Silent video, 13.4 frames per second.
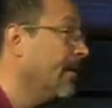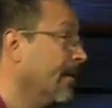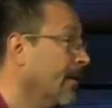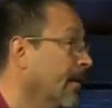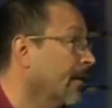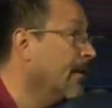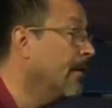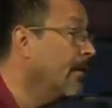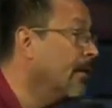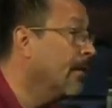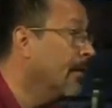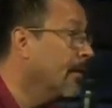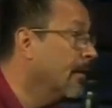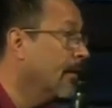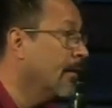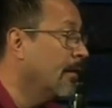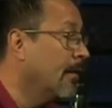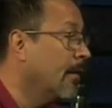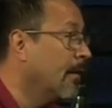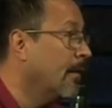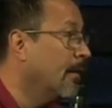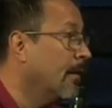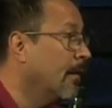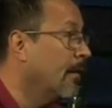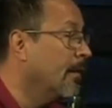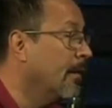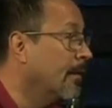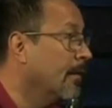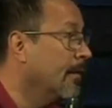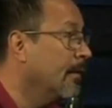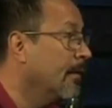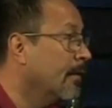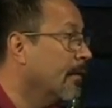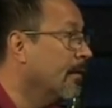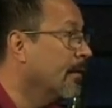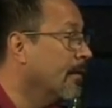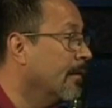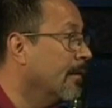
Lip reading: [no speech]